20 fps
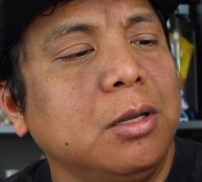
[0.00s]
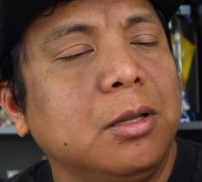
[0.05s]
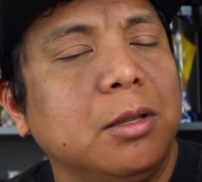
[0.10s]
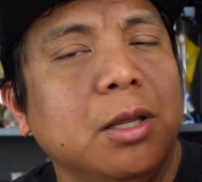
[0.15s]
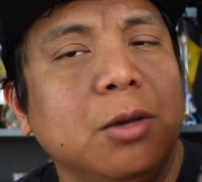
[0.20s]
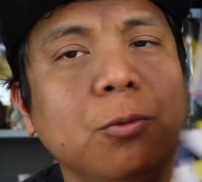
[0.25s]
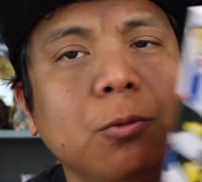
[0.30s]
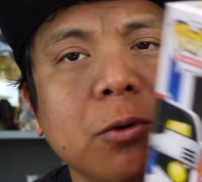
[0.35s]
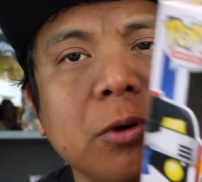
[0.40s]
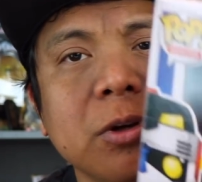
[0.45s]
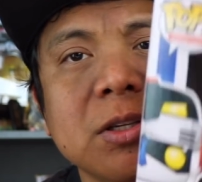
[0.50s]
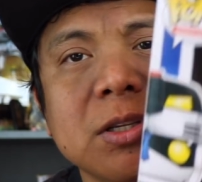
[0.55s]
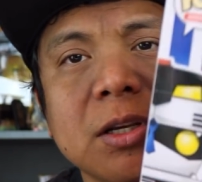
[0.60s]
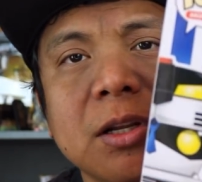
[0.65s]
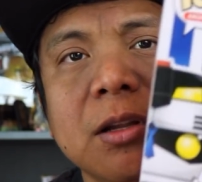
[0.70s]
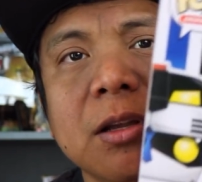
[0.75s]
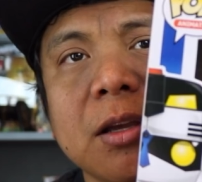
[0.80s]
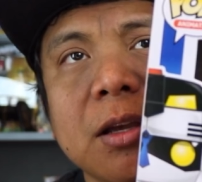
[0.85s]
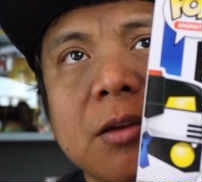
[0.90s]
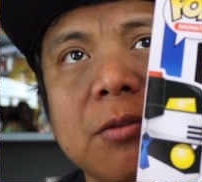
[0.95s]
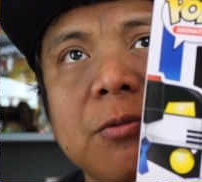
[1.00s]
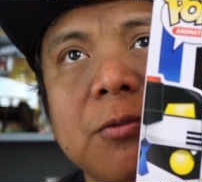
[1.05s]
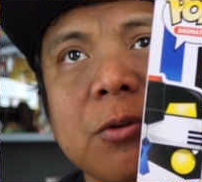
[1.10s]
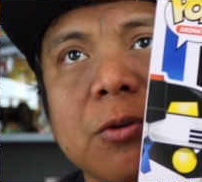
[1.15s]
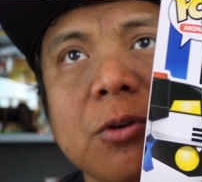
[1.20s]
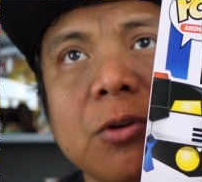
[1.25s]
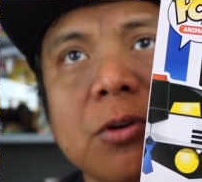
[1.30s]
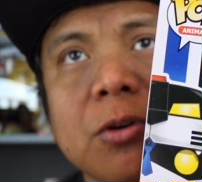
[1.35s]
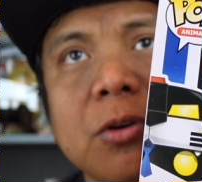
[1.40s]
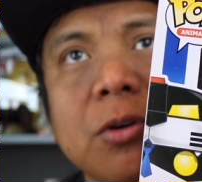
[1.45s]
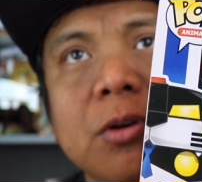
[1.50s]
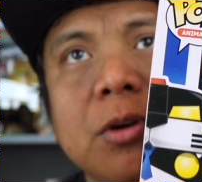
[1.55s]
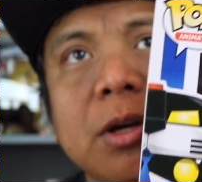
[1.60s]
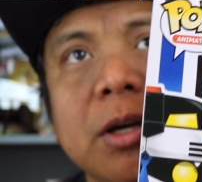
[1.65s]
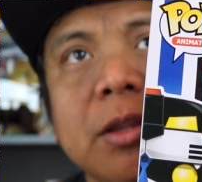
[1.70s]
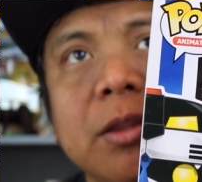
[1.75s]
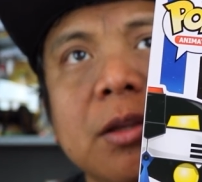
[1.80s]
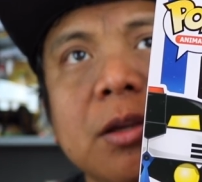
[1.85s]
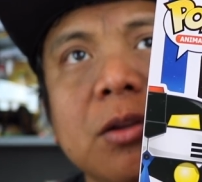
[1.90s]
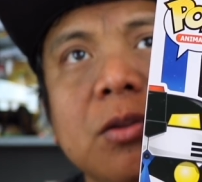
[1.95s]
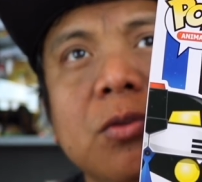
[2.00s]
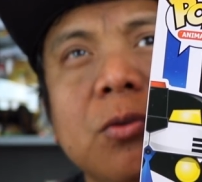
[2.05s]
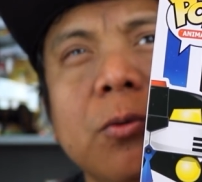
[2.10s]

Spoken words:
they were selling it for, I think,